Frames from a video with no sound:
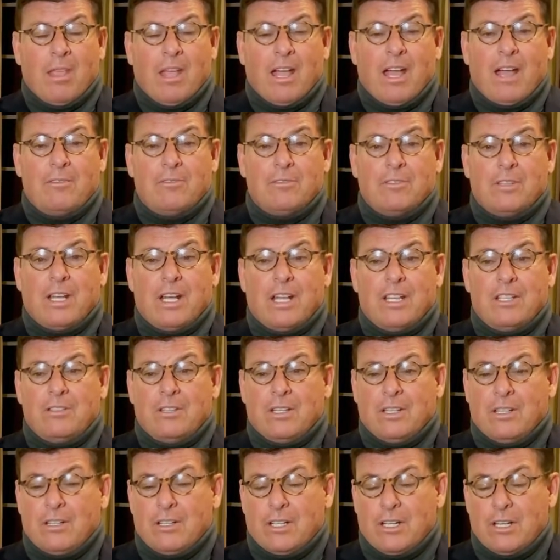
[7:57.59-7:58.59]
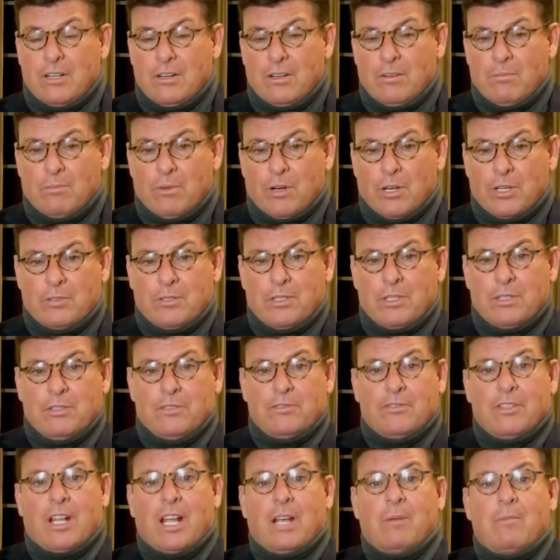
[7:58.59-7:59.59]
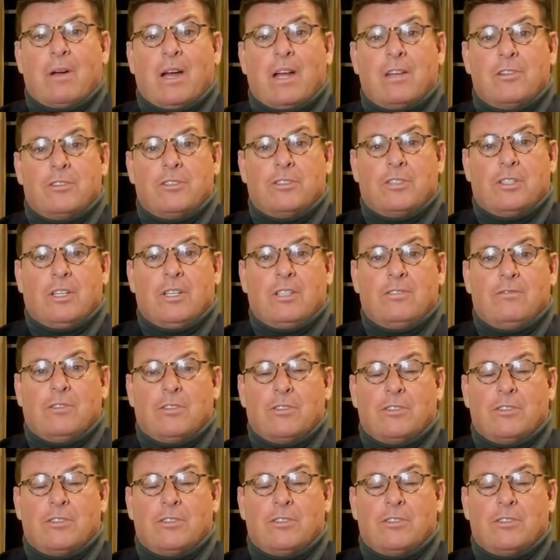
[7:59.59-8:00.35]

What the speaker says: After that, you had Mercury do a flyby of the sun.